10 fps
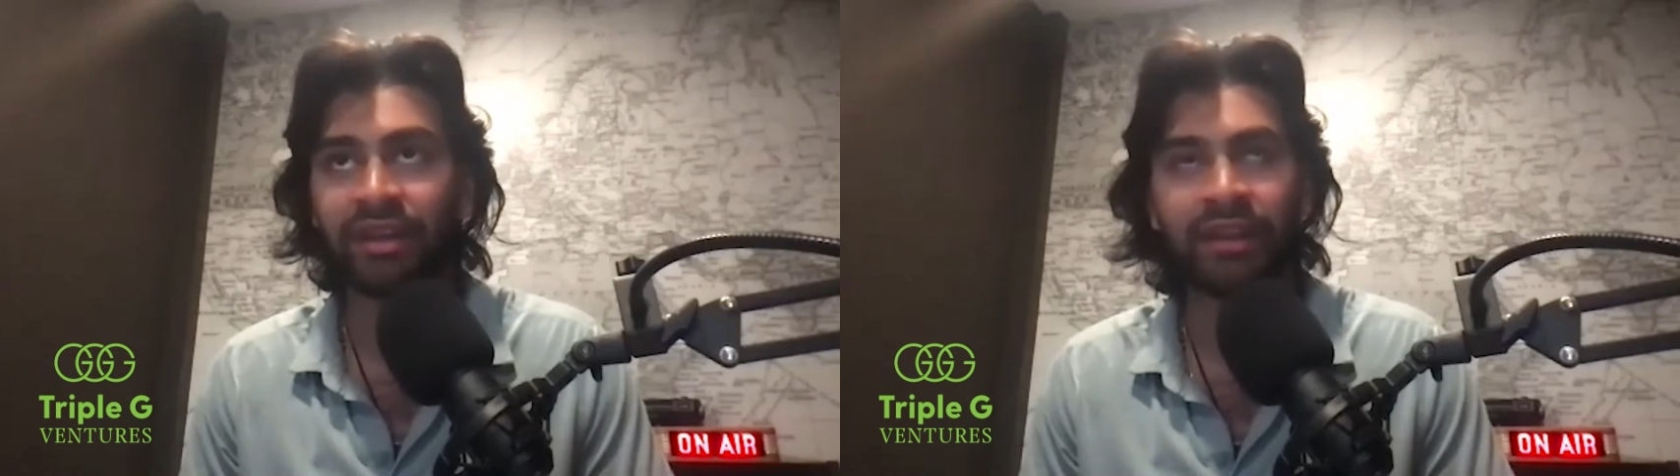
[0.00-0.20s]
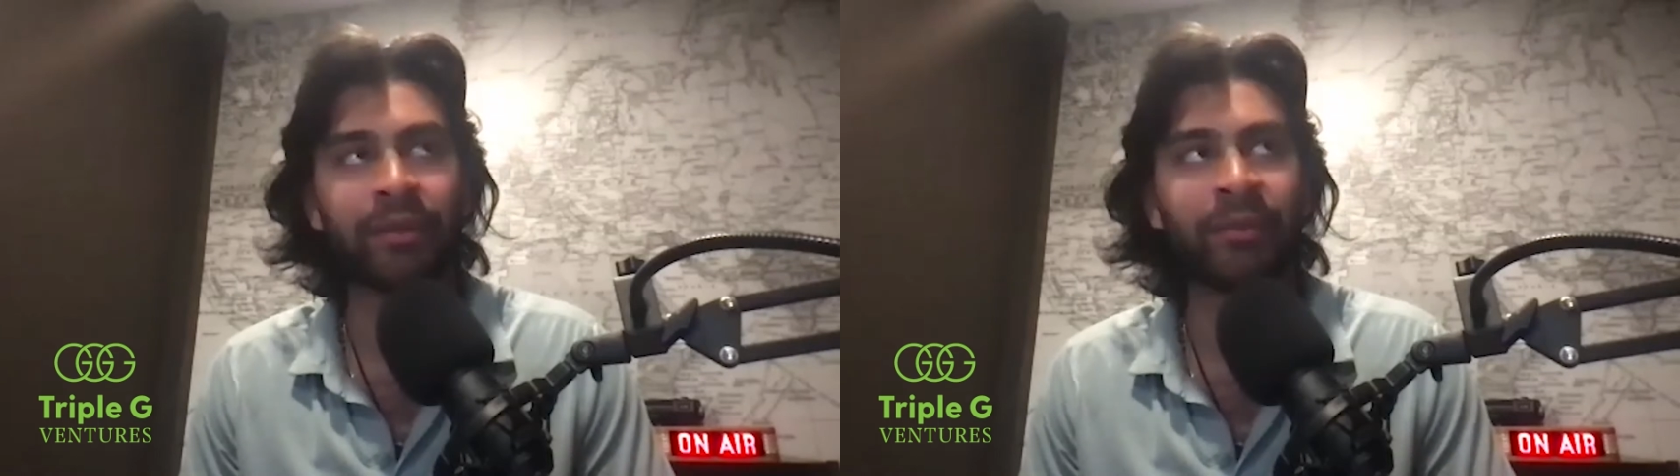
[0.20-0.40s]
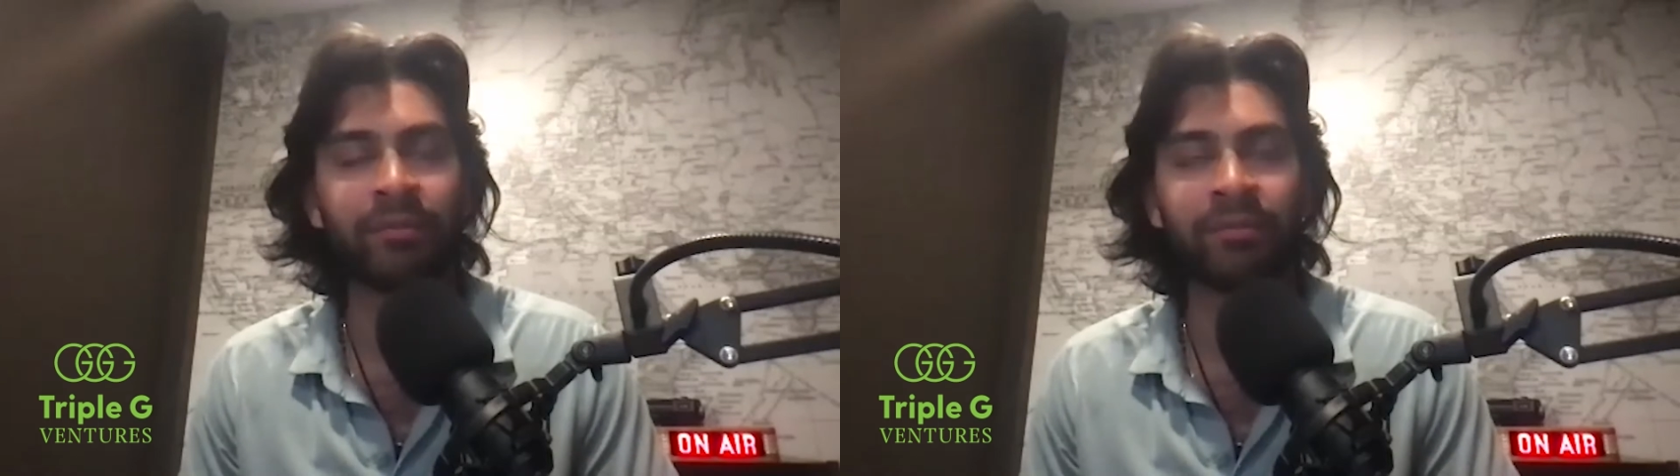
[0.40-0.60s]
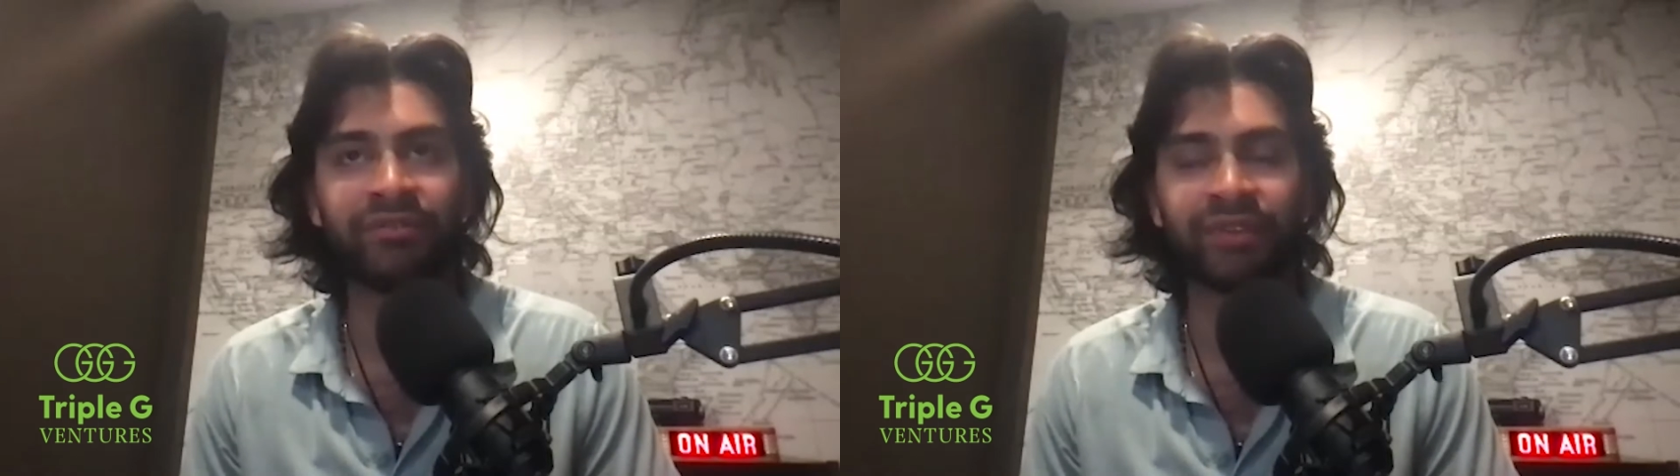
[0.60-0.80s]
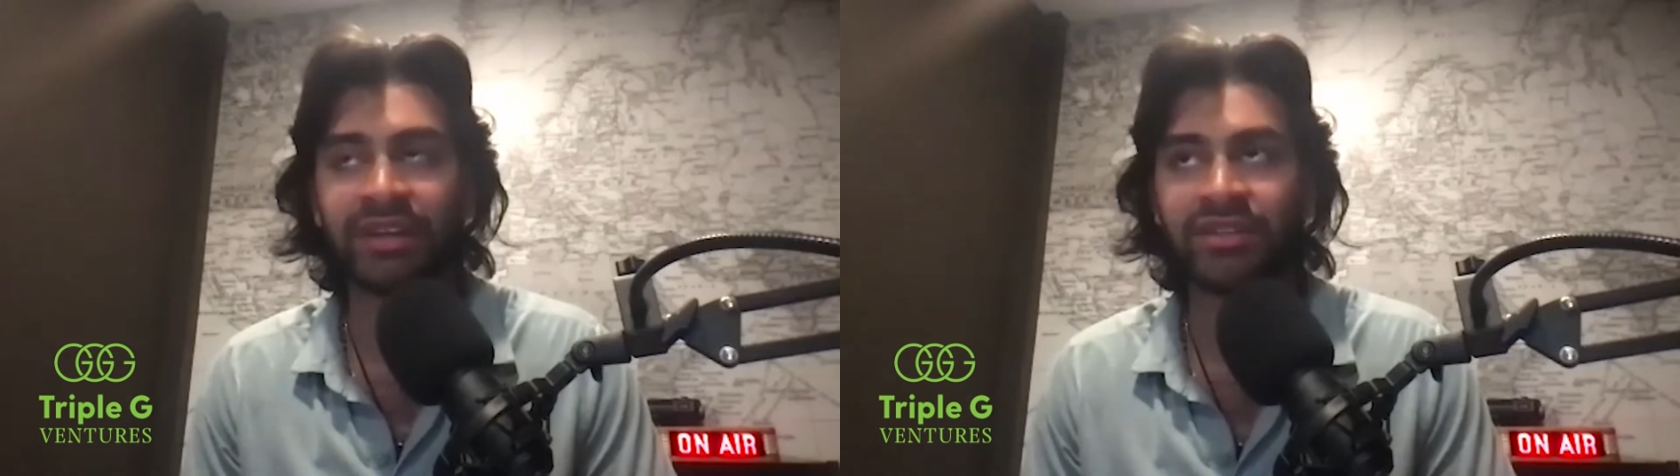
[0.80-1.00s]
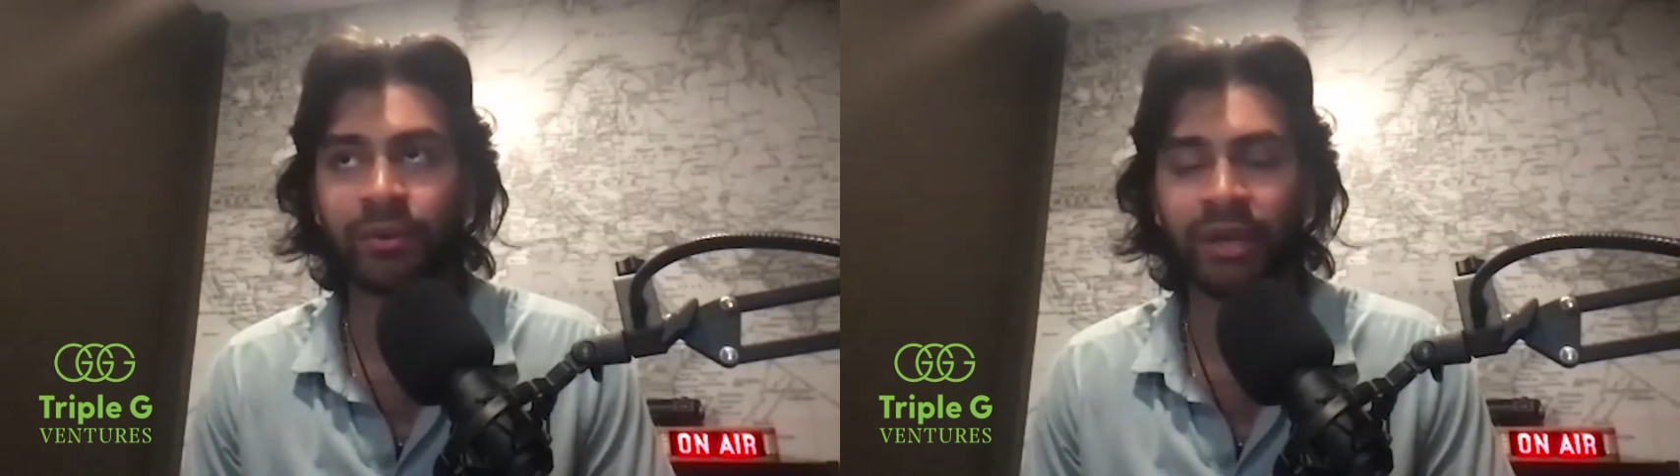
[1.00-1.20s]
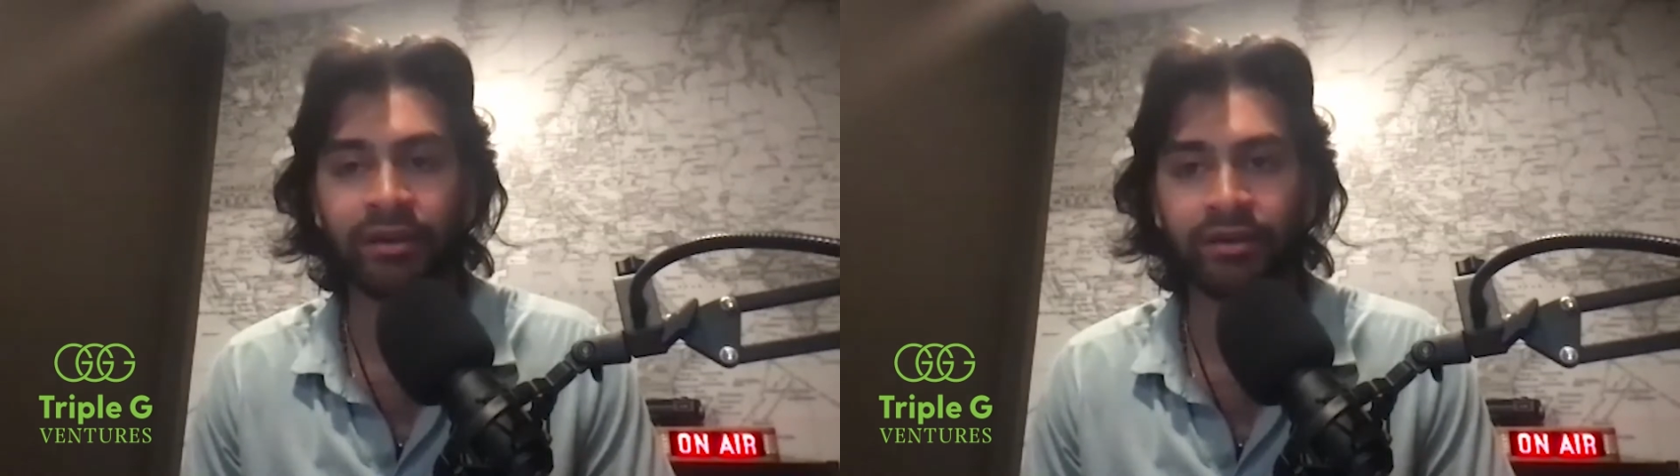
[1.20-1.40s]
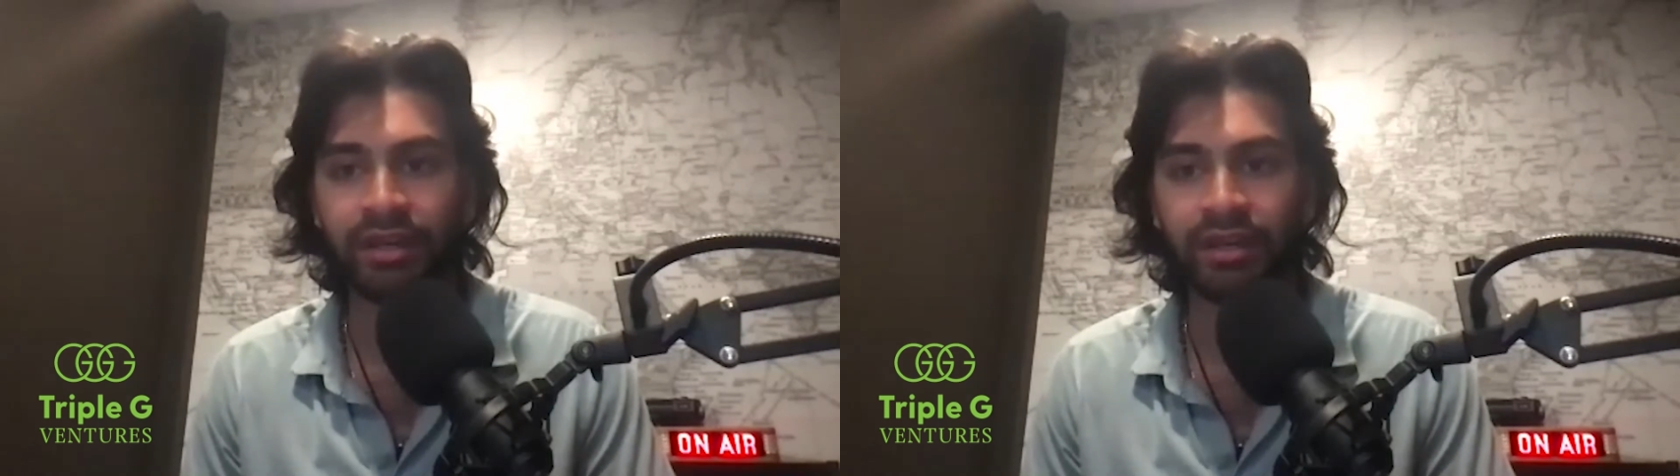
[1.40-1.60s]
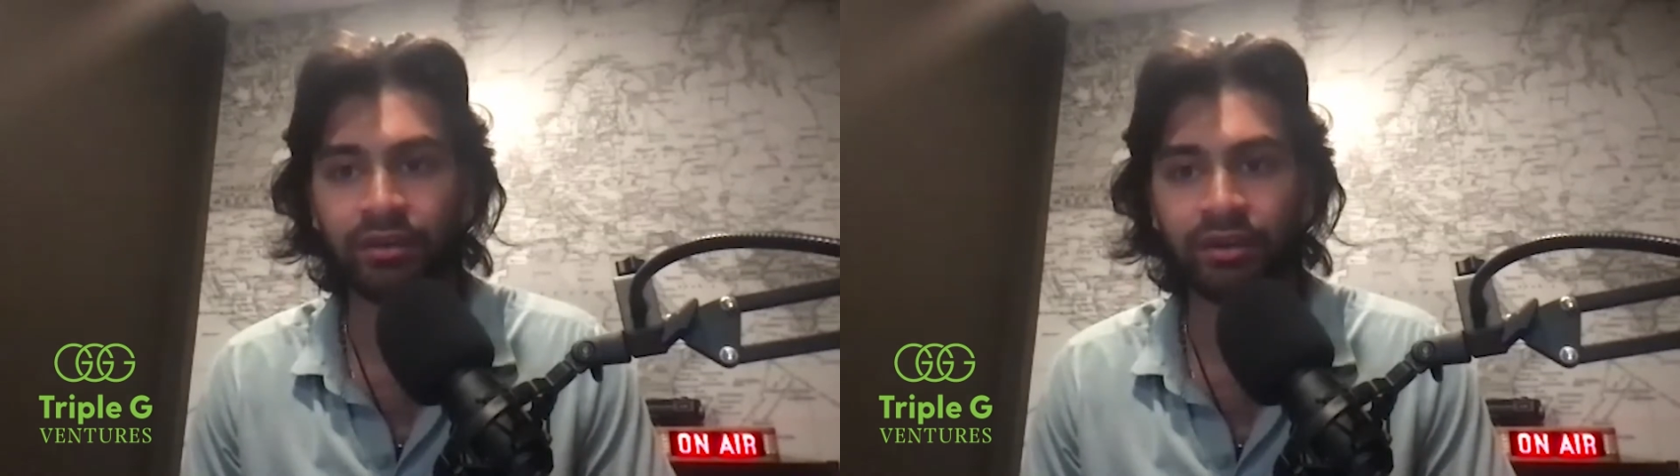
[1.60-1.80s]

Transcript: and they might have been fitness creators like